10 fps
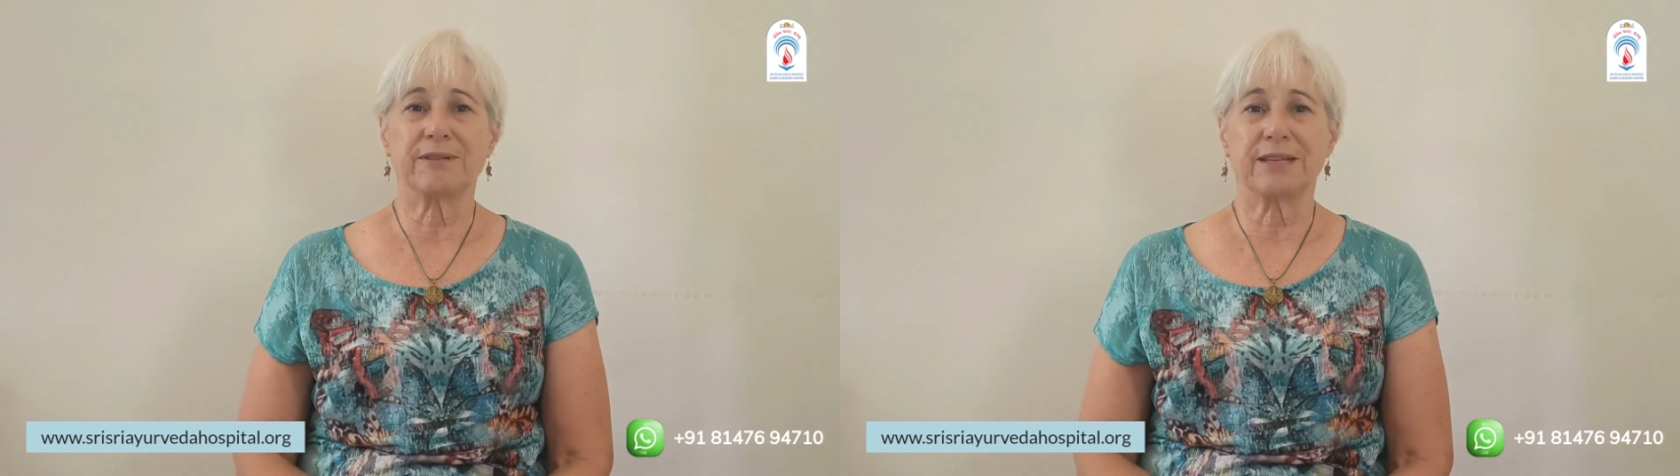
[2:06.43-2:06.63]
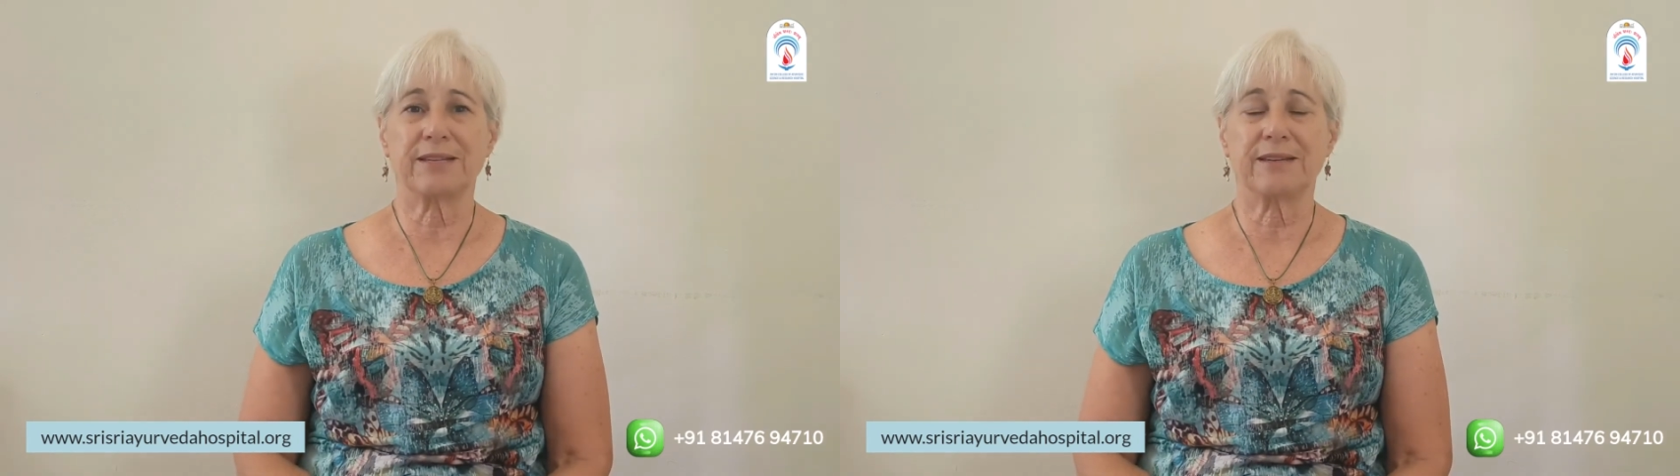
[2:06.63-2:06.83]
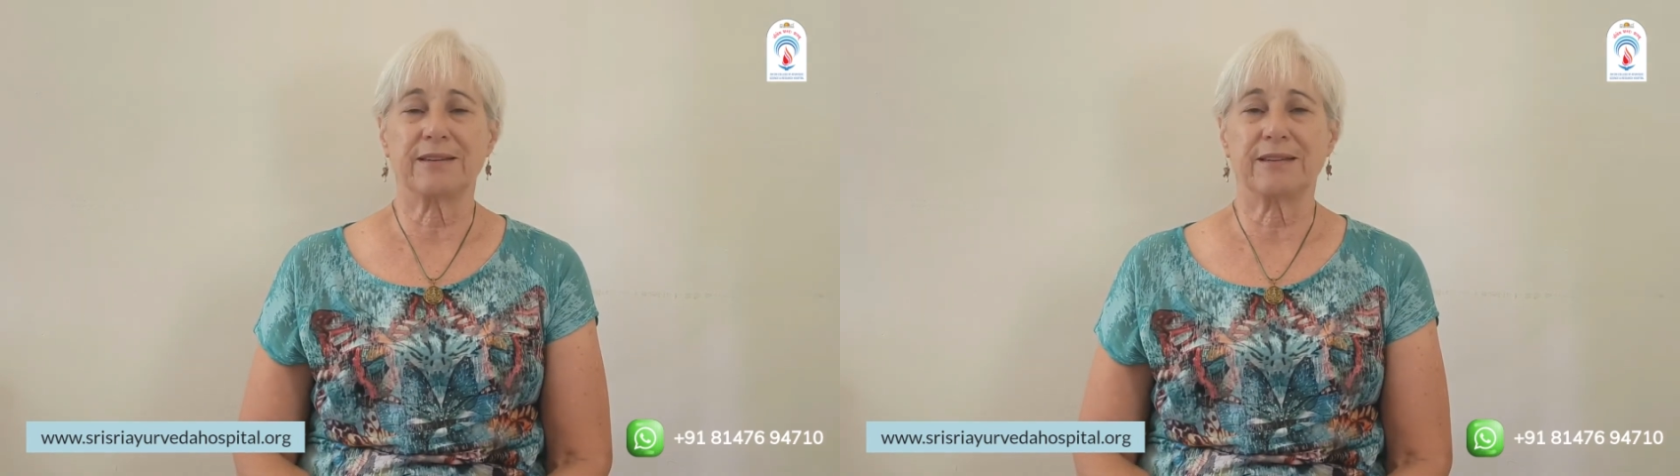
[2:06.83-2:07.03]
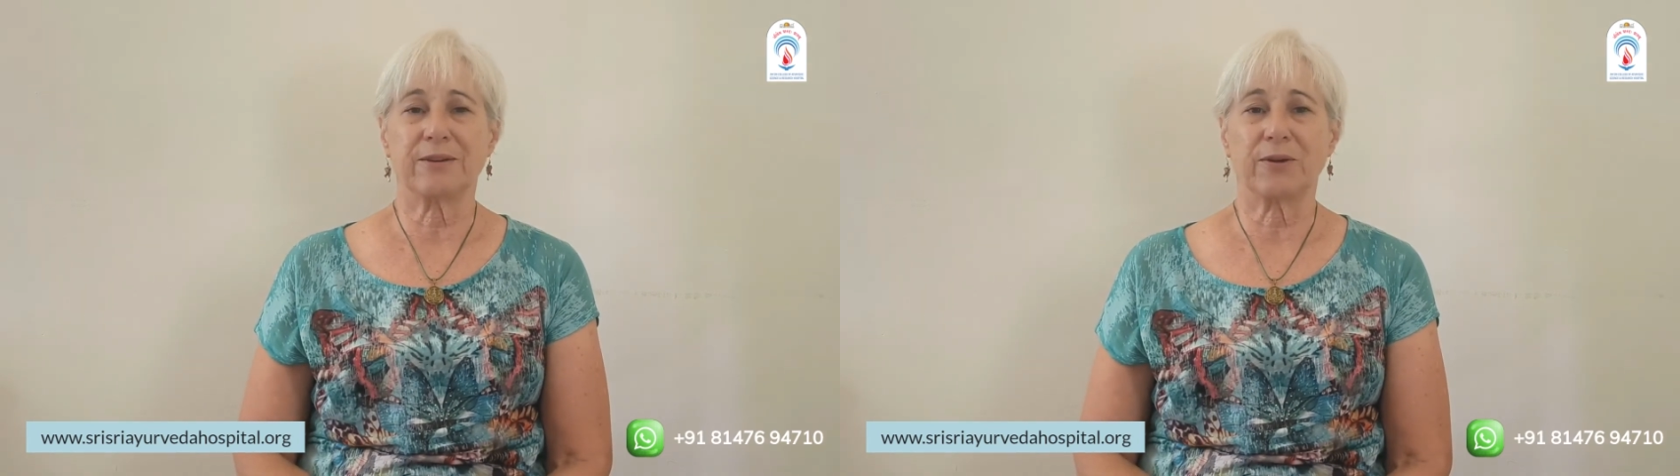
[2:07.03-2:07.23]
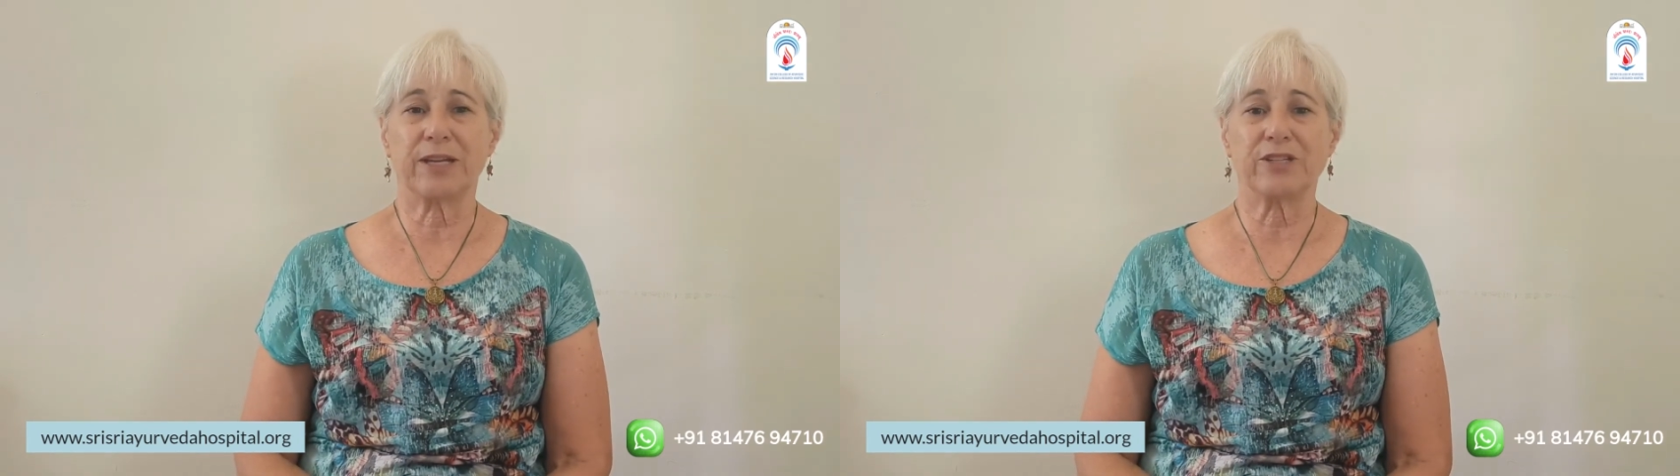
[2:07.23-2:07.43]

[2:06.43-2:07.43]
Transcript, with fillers: and did a great